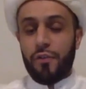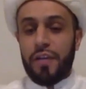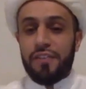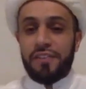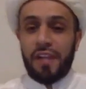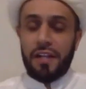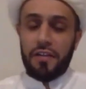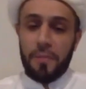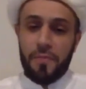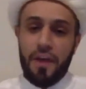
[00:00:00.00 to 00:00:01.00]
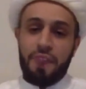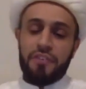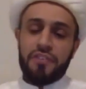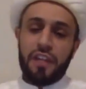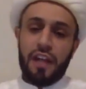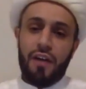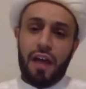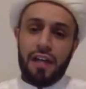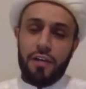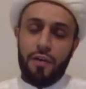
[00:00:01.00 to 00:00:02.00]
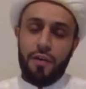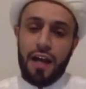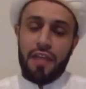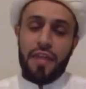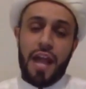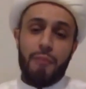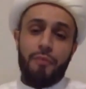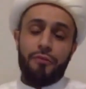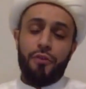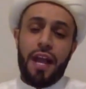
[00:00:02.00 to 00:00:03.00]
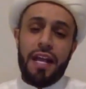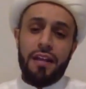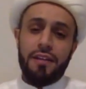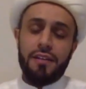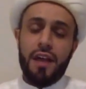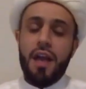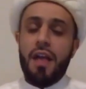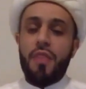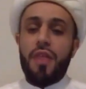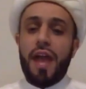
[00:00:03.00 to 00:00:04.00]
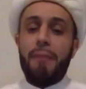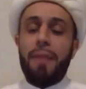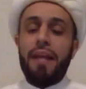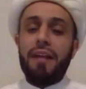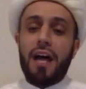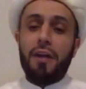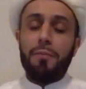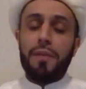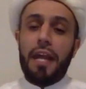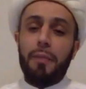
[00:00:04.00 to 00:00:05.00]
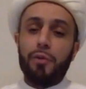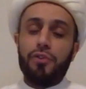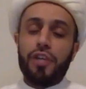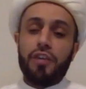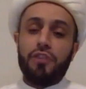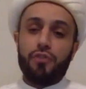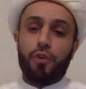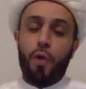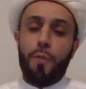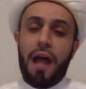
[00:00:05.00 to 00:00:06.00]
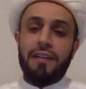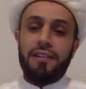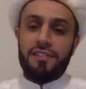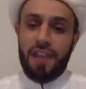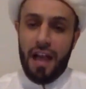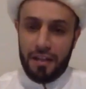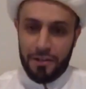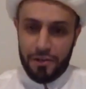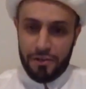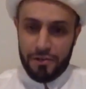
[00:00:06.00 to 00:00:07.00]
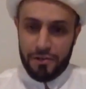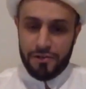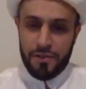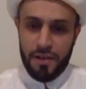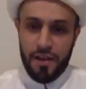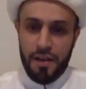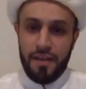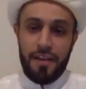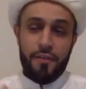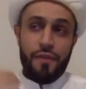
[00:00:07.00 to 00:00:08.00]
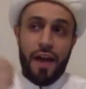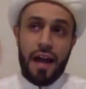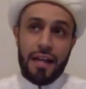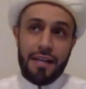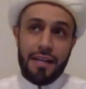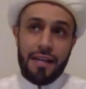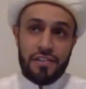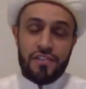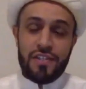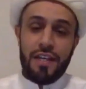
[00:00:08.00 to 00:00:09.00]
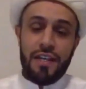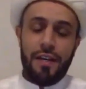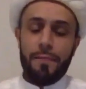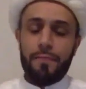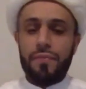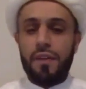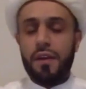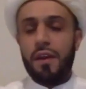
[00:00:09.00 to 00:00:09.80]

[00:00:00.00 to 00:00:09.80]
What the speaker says: So he's telling the Prophet sallallahu alaihi wa alihi that I'm afraid that I may not be able to control my desires if I see